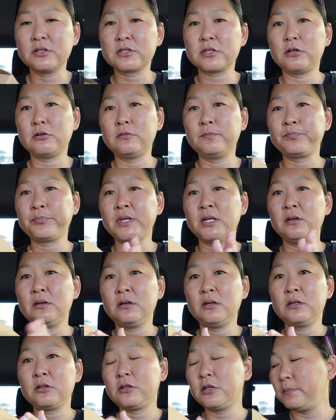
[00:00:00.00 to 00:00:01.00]
So
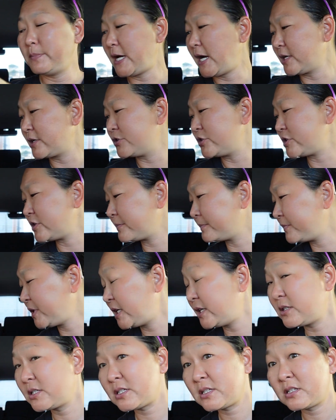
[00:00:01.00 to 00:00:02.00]
good packaging,
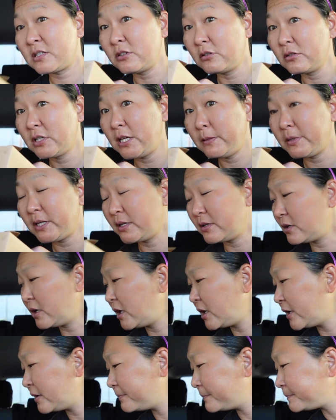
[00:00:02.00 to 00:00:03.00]
and it's still keeping it
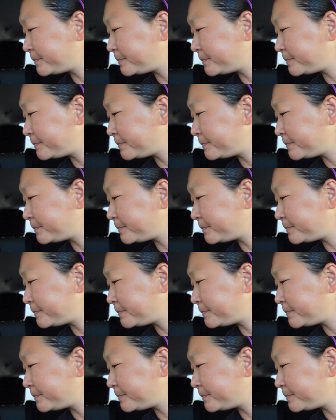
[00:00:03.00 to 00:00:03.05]
hot.